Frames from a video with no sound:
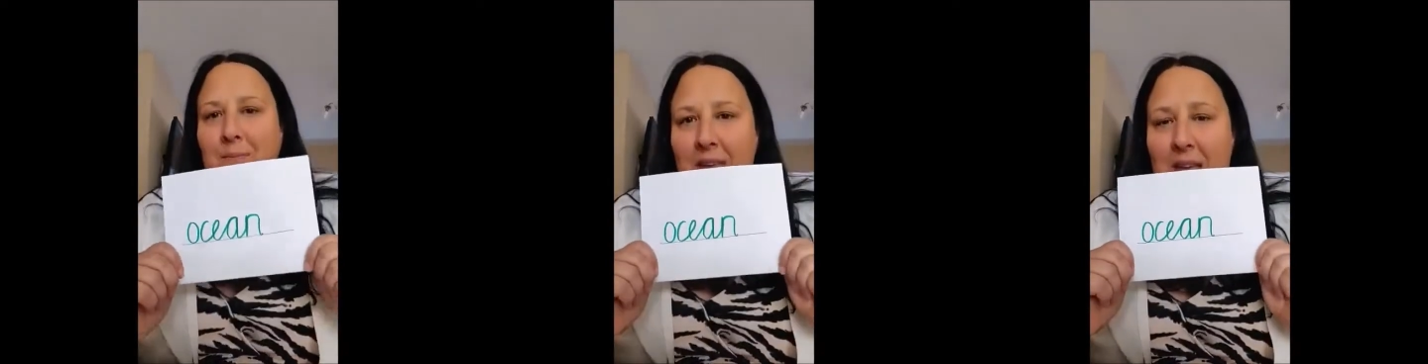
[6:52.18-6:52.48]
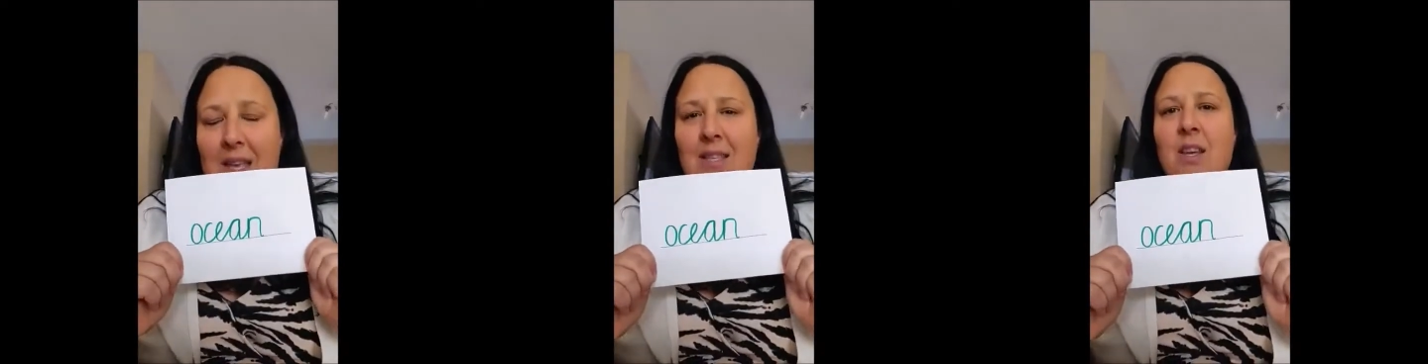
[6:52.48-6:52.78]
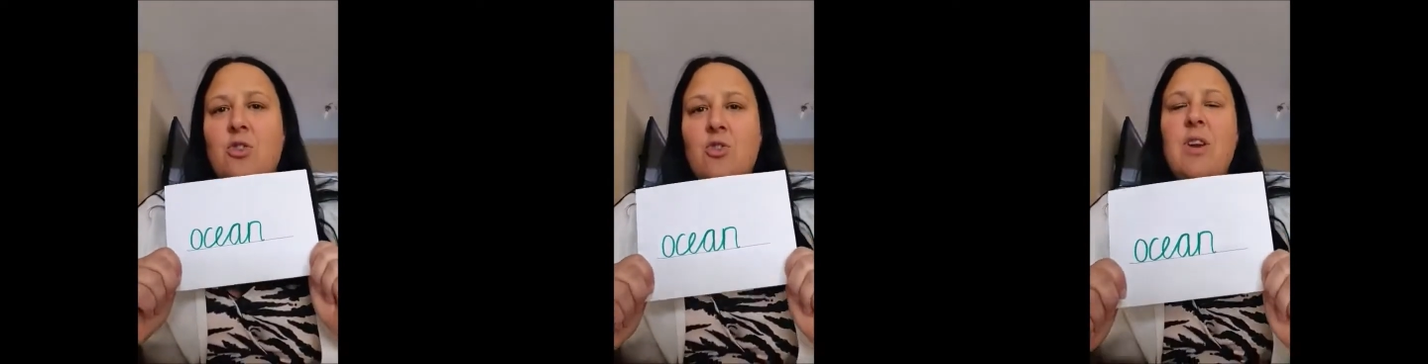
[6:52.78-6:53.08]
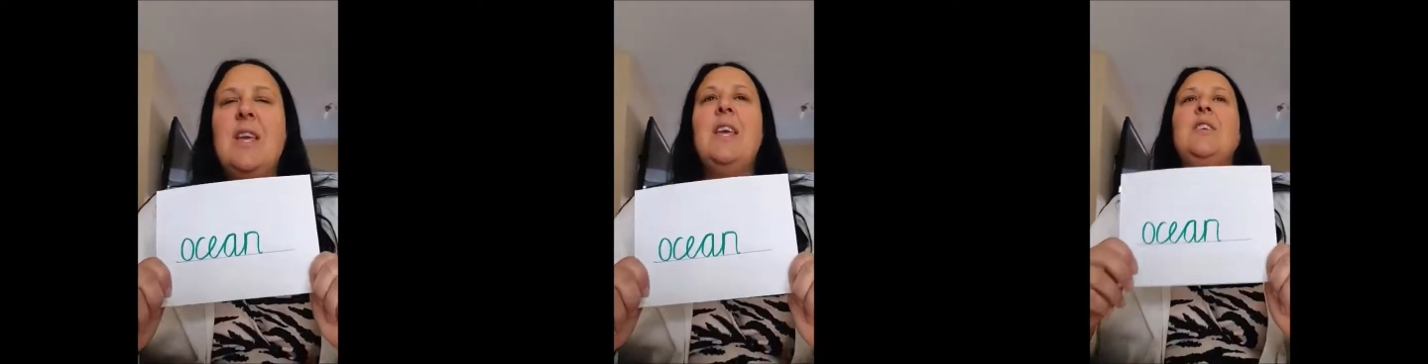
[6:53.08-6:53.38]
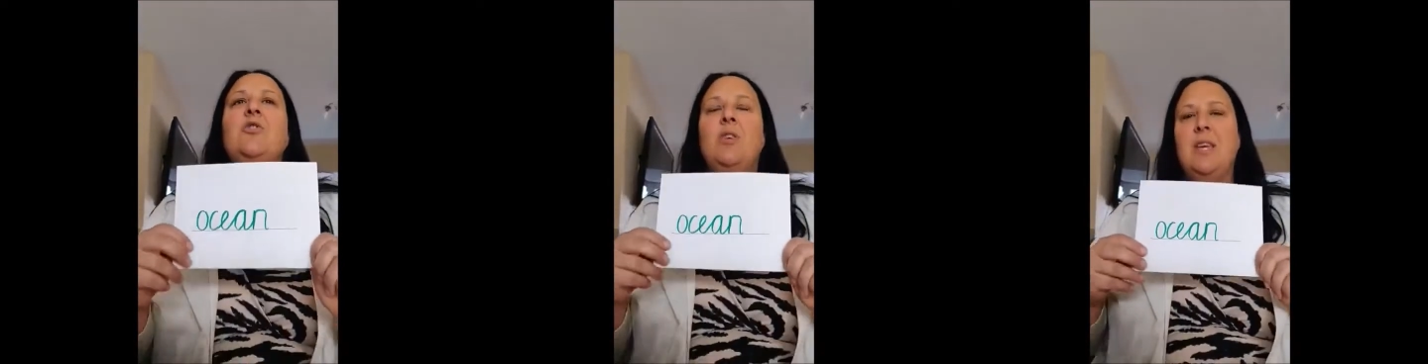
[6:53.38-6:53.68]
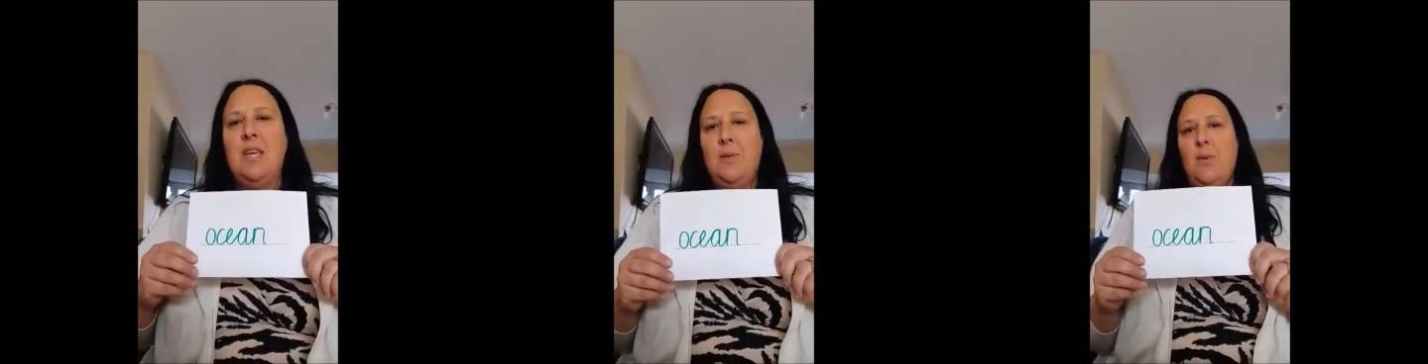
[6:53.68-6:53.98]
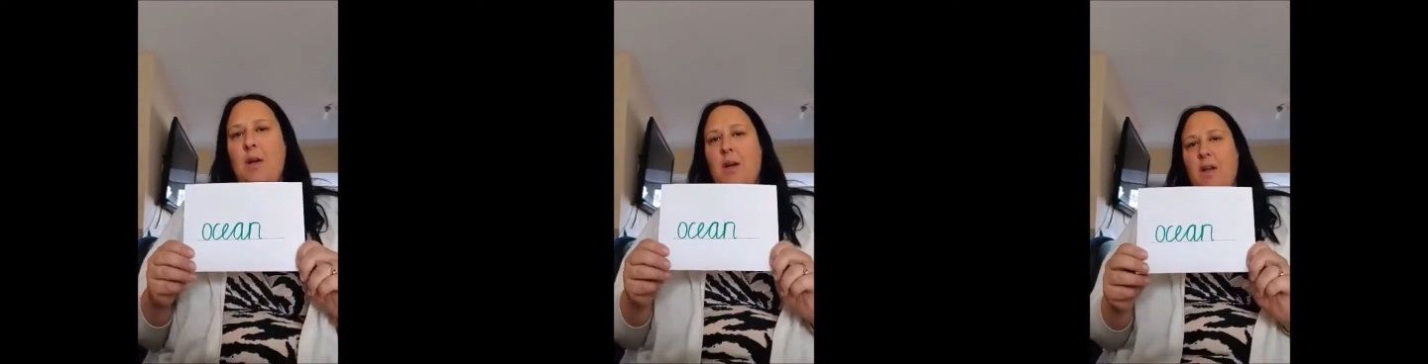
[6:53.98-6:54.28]
It's a tricky
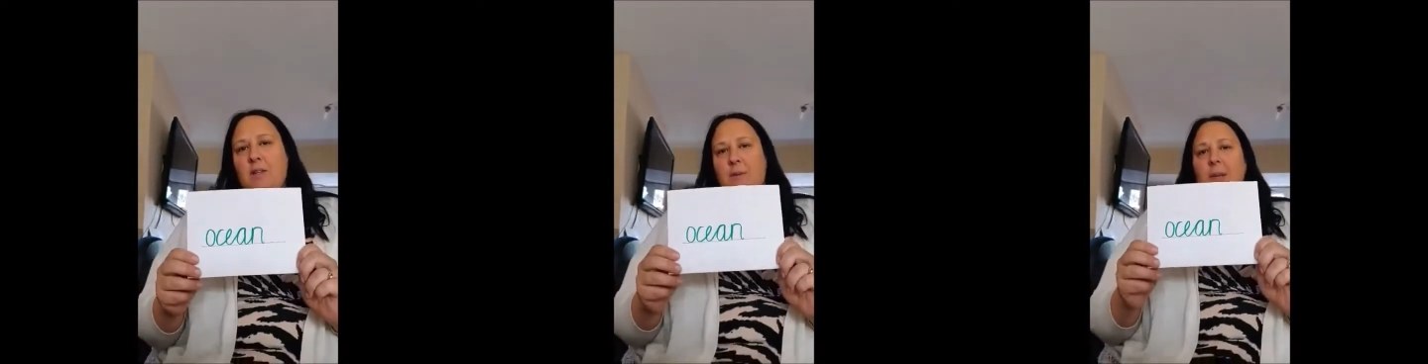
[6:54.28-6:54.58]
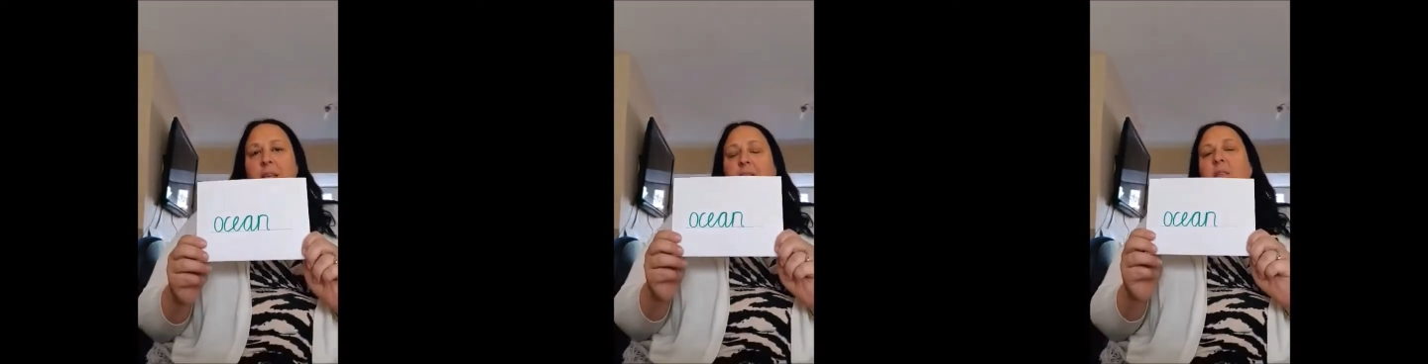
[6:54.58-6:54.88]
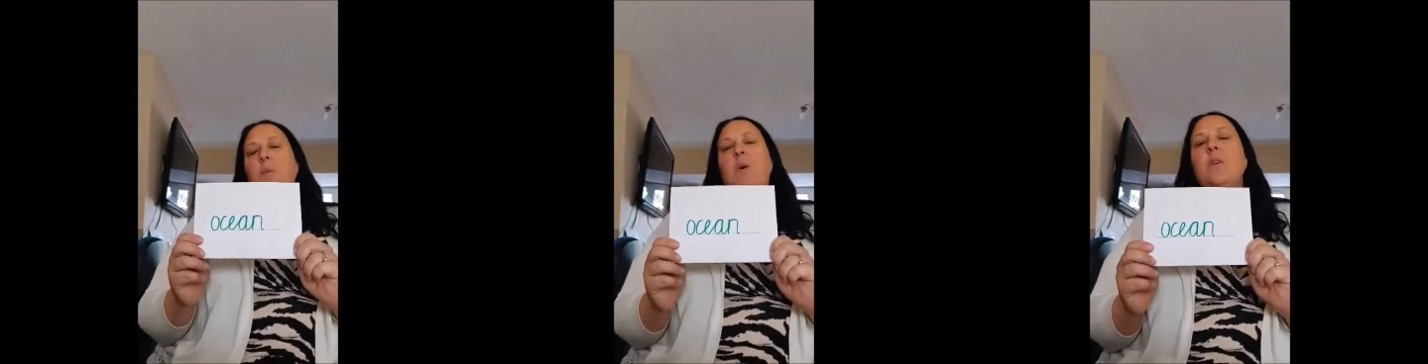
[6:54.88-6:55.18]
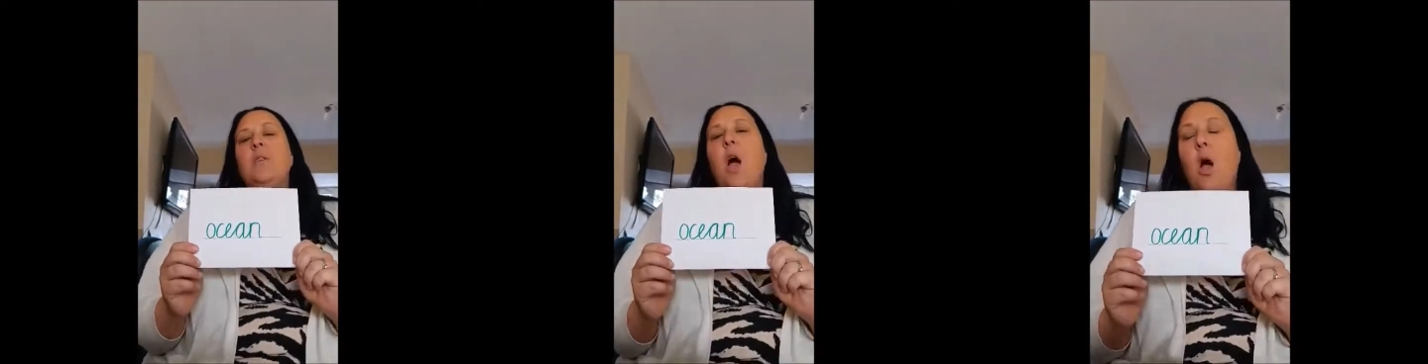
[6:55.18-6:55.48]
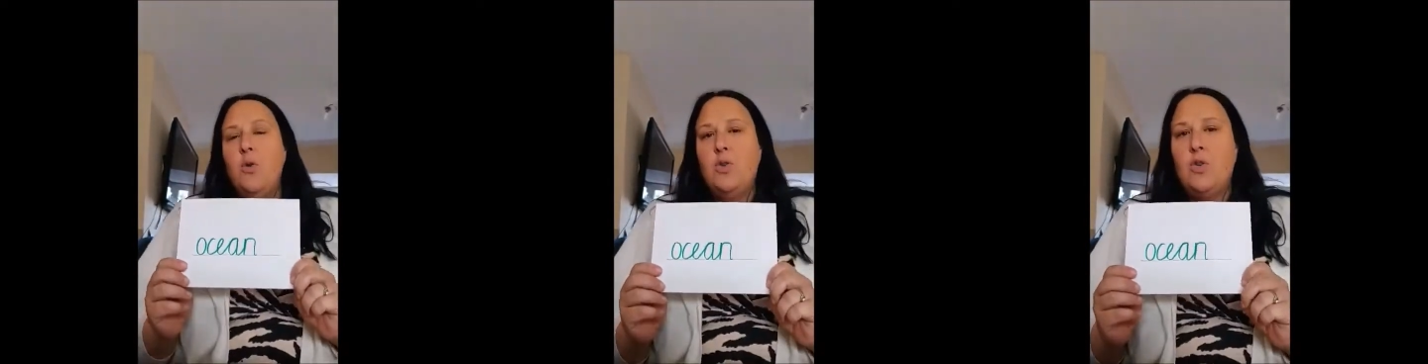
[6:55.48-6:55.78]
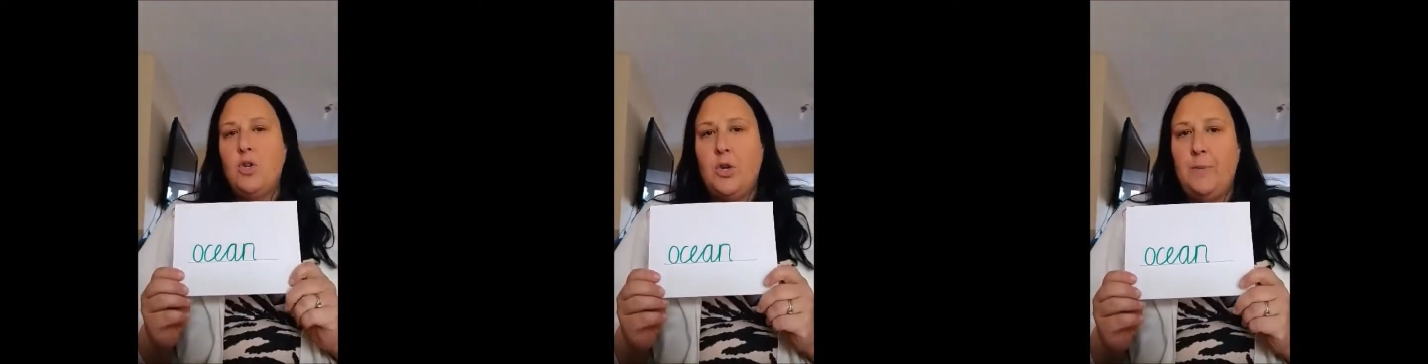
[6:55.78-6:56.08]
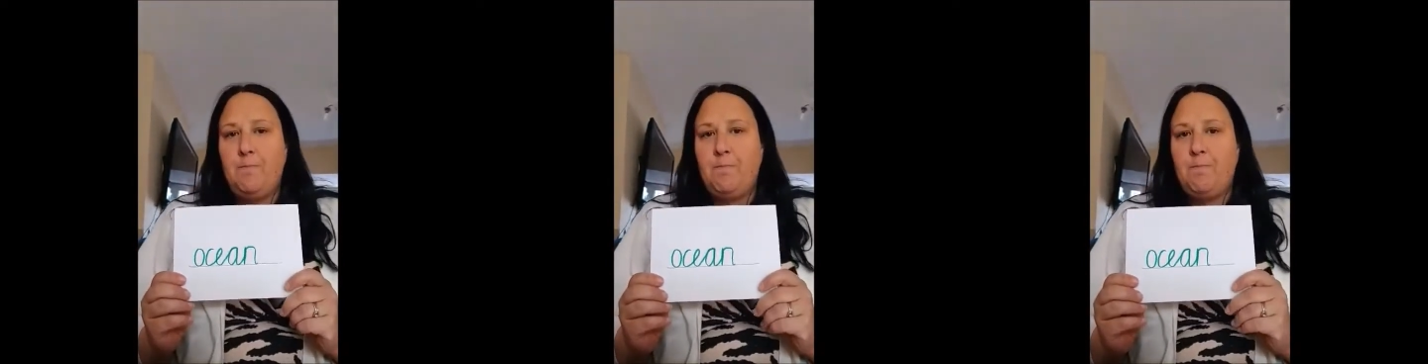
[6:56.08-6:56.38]
word. It's the word
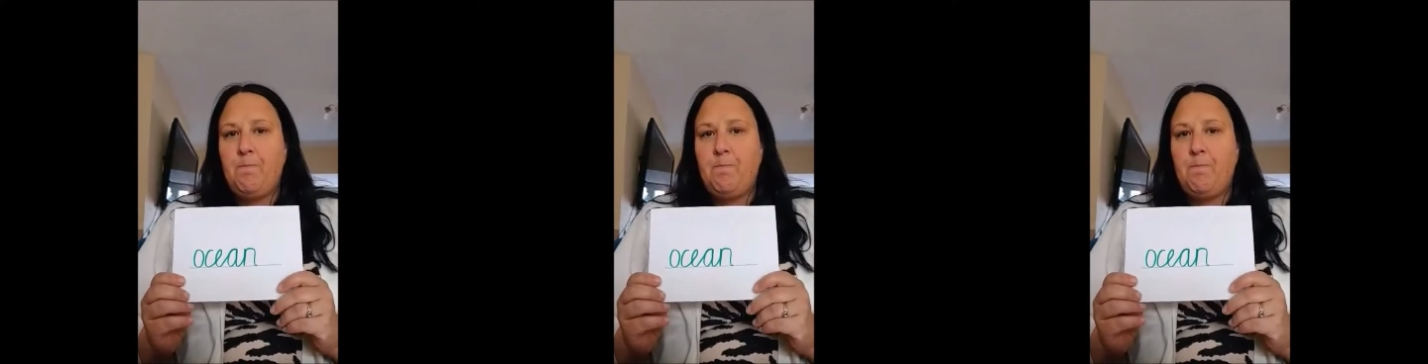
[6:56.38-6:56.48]
ocean.